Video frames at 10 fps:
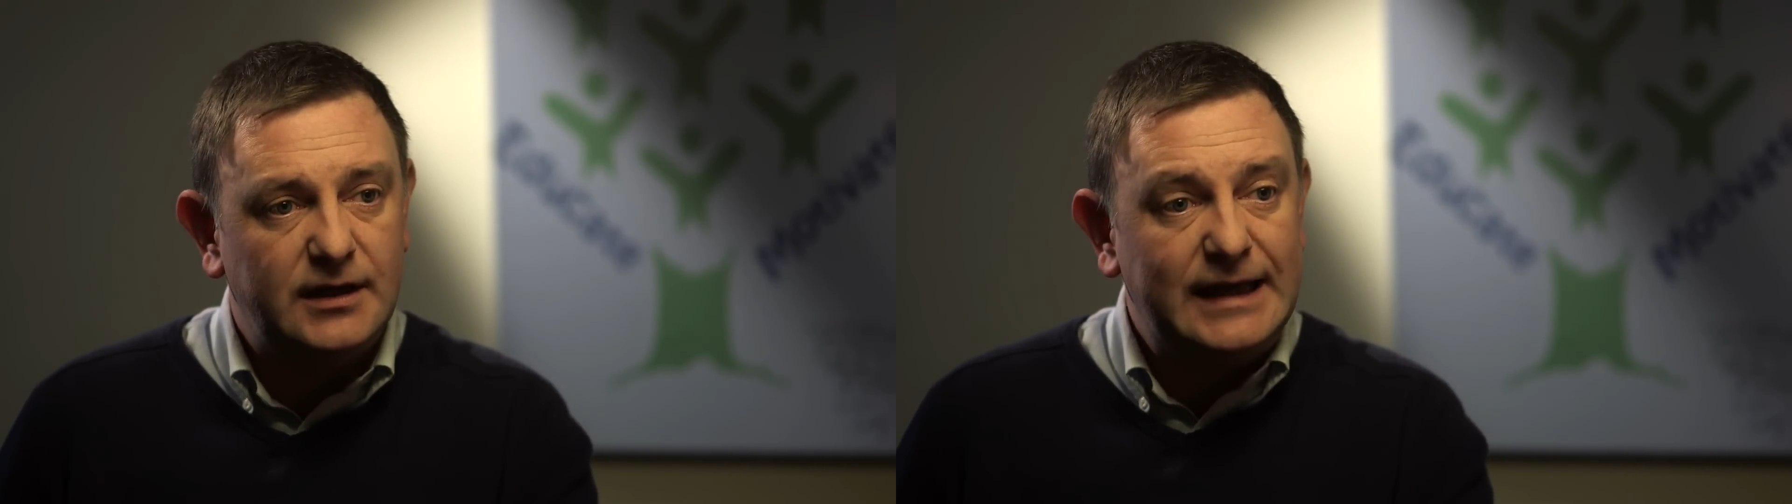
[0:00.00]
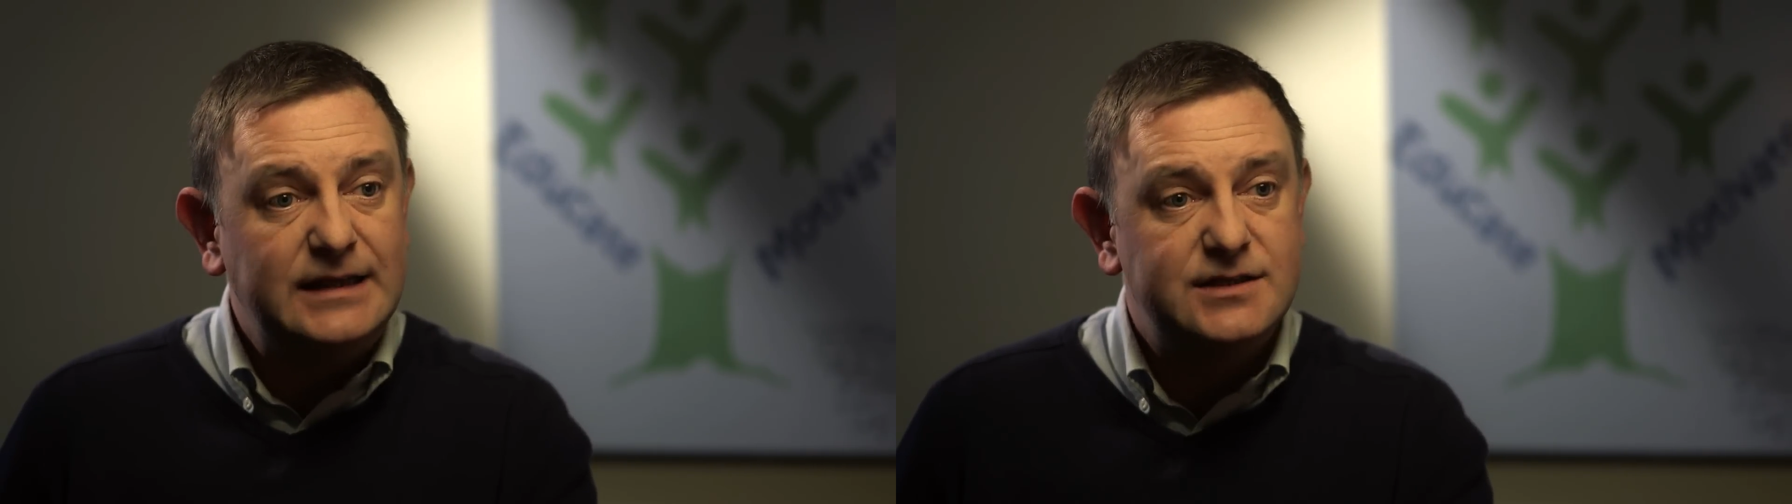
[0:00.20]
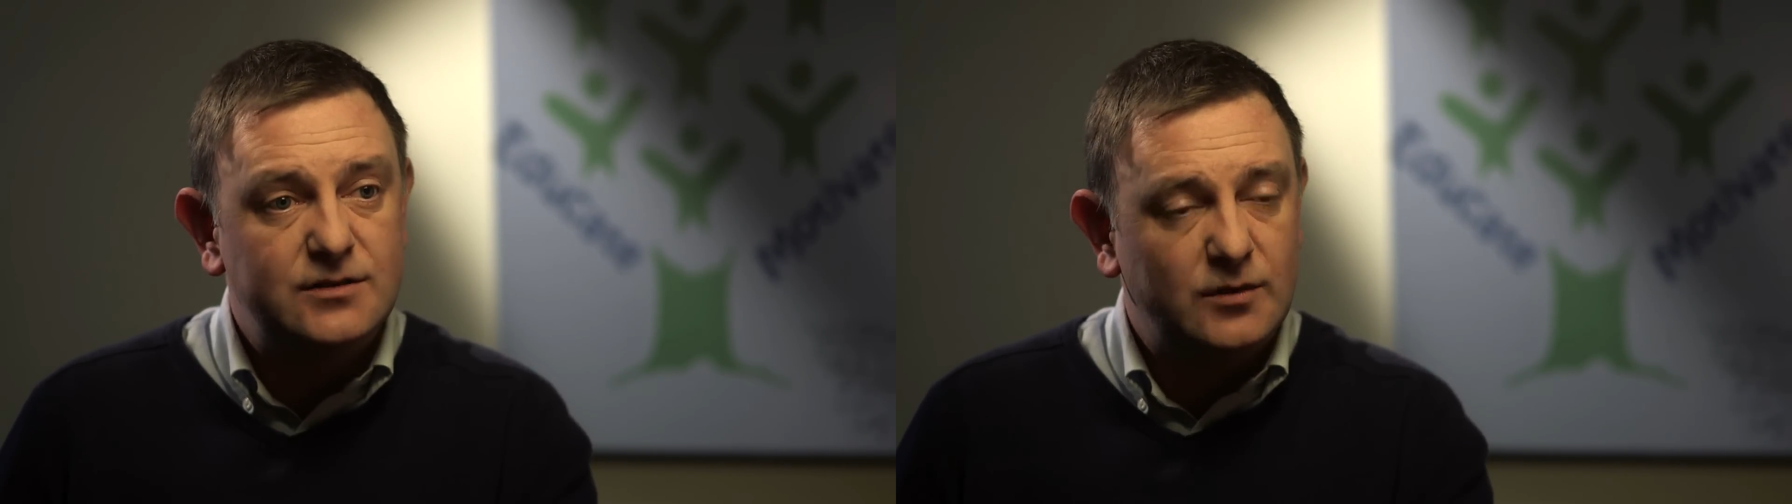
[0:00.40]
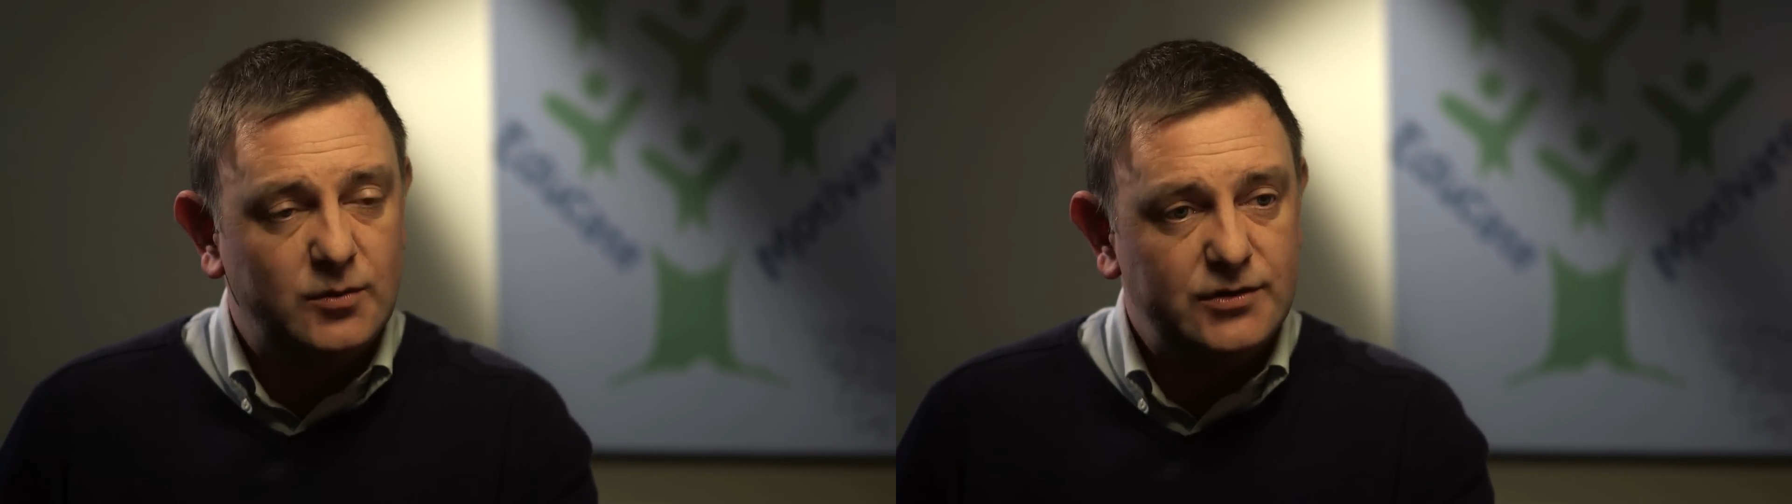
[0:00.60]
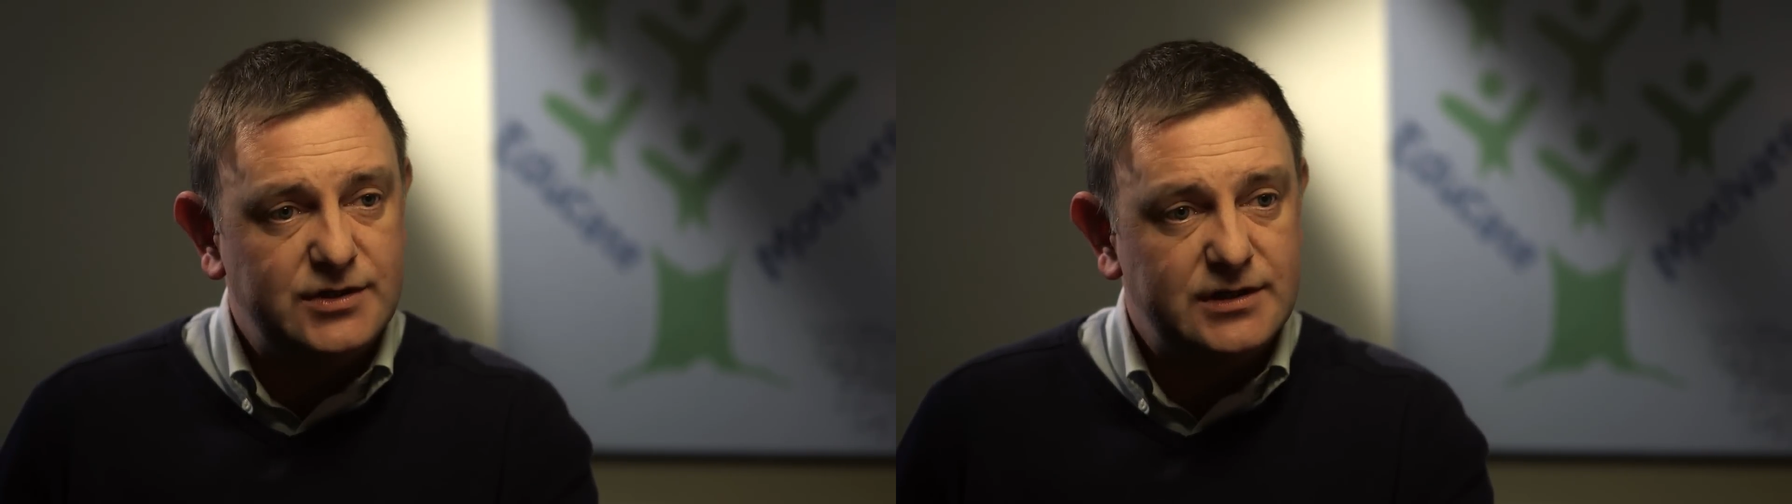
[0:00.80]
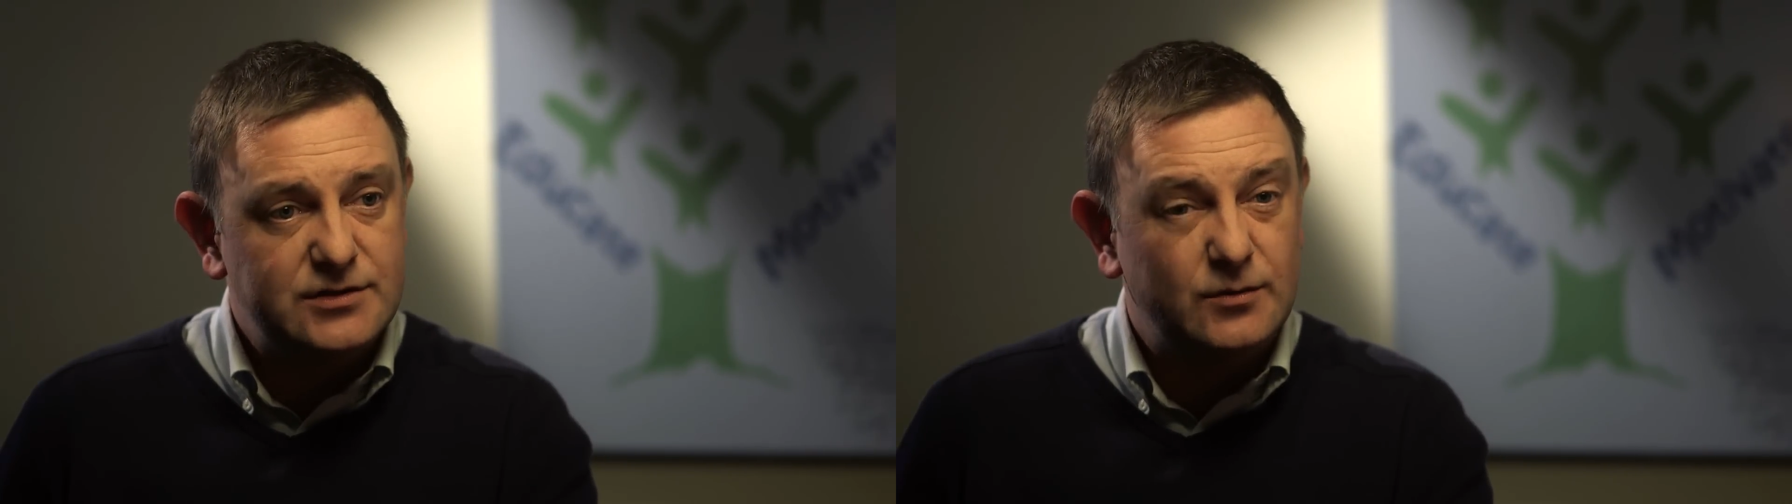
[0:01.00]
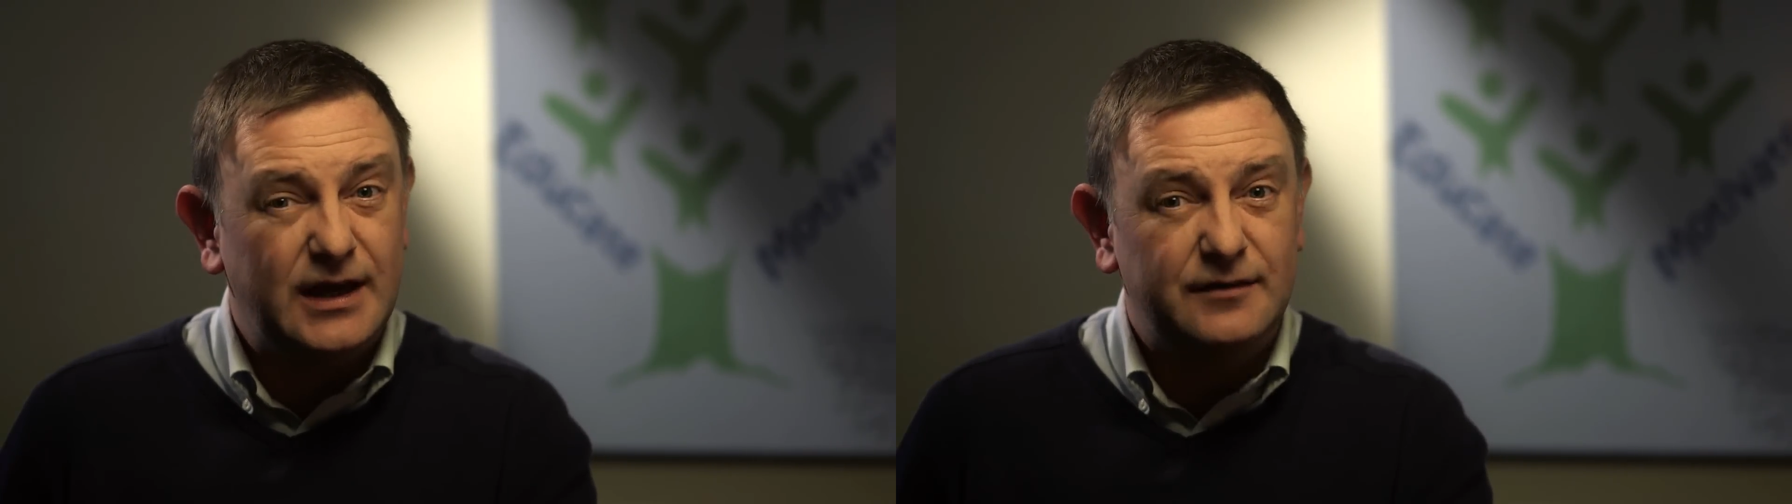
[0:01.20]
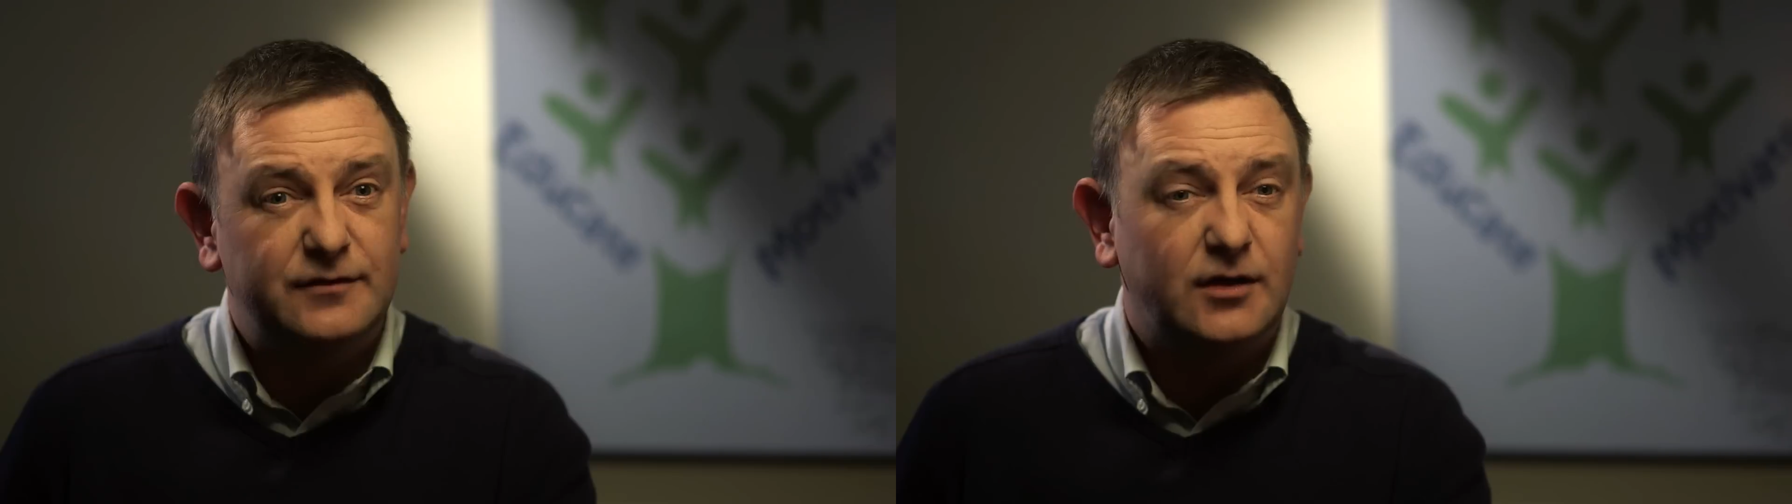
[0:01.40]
into a budget, so we have to